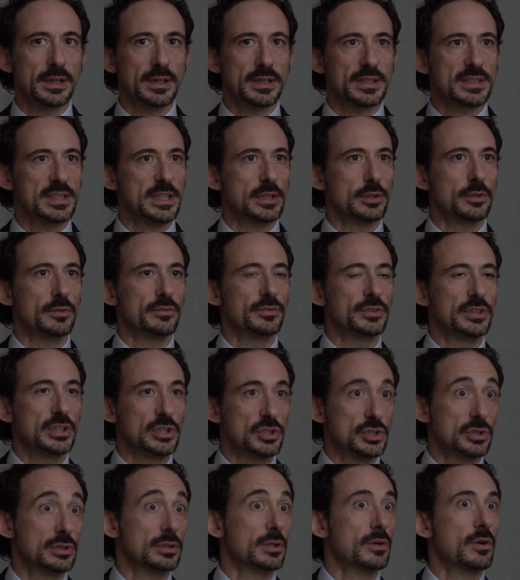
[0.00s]
set of
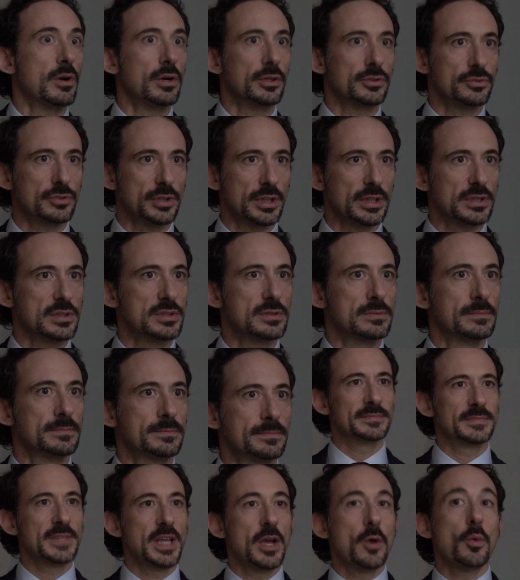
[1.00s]
digital contracts.
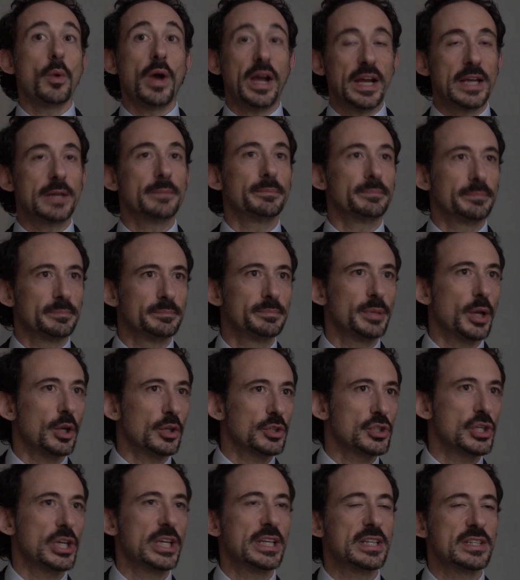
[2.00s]
Well,
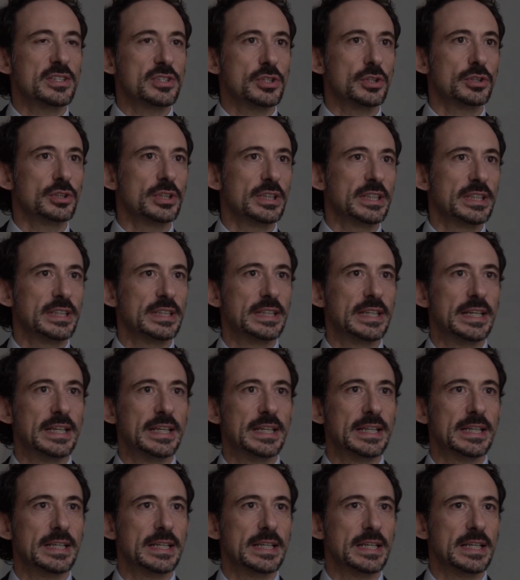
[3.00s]
blockchain is certainly
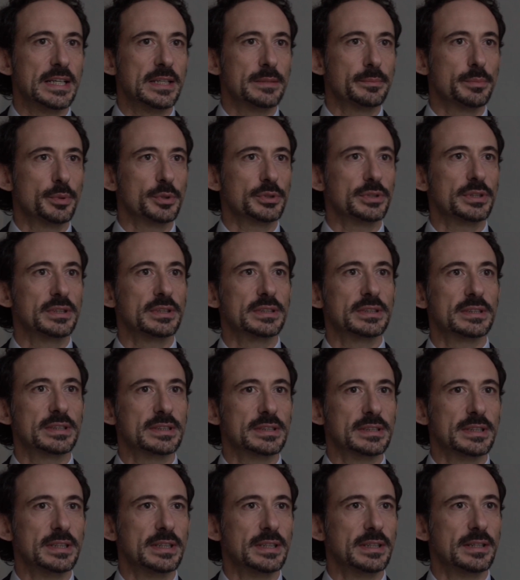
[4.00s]
an important